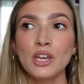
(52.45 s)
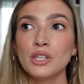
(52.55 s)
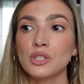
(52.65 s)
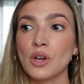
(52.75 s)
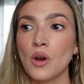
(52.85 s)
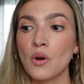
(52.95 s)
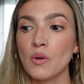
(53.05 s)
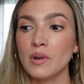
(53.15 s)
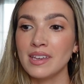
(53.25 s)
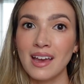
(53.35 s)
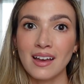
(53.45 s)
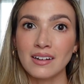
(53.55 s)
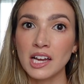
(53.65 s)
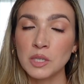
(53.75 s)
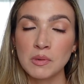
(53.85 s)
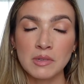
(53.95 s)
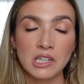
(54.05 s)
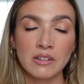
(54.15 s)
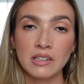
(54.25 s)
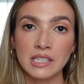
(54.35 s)
So yeah, not to be
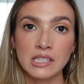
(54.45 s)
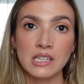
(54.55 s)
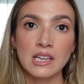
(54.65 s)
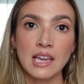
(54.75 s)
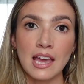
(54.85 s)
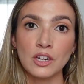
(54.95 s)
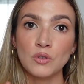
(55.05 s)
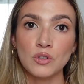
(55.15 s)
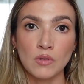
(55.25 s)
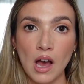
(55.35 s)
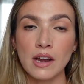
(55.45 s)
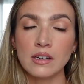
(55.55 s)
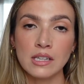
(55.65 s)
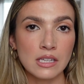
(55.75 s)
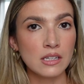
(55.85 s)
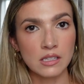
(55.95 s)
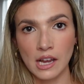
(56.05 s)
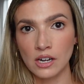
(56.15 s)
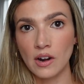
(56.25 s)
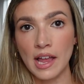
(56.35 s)
materialistic and you do not need
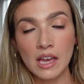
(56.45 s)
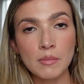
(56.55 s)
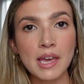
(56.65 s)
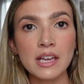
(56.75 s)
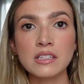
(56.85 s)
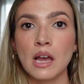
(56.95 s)
designer handbags.